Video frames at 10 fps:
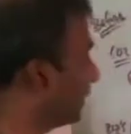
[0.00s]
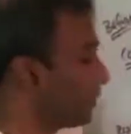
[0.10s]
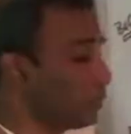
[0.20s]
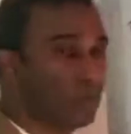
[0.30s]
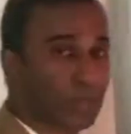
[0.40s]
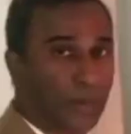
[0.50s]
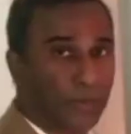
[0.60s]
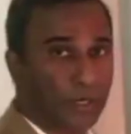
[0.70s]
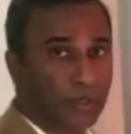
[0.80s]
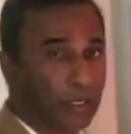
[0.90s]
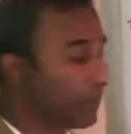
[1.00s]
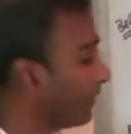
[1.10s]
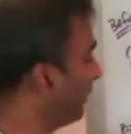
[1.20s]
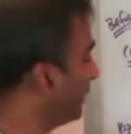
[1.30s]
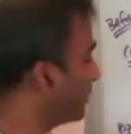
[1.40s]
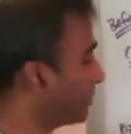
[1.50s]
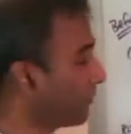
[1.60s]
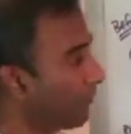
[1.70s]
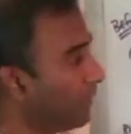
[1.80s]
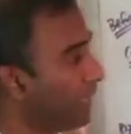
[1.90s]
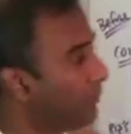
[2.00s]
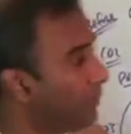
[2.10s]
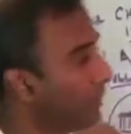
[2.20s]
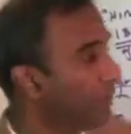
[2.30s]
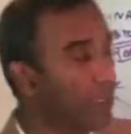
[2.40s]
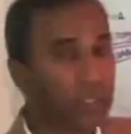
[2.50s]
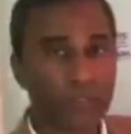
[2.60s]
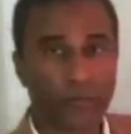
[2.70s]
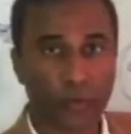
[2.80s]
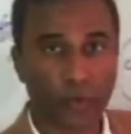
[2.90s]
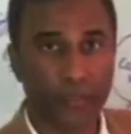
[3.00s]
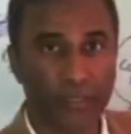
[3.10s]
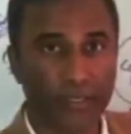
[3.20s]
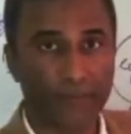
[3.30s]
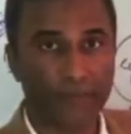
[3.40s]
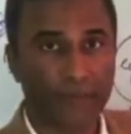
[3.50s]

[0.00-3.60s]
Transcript: going to drop our carbon emissions from 5 billion to 4 billion.